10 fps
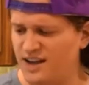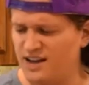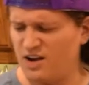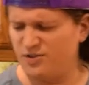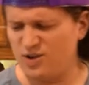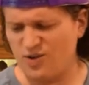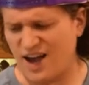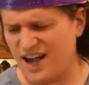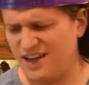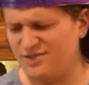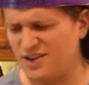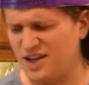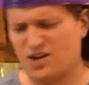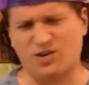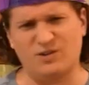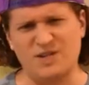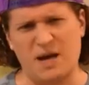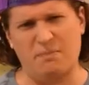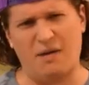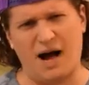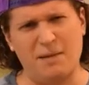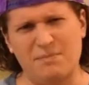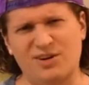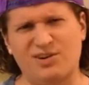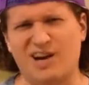Now, if you have uh, kernels that pop better,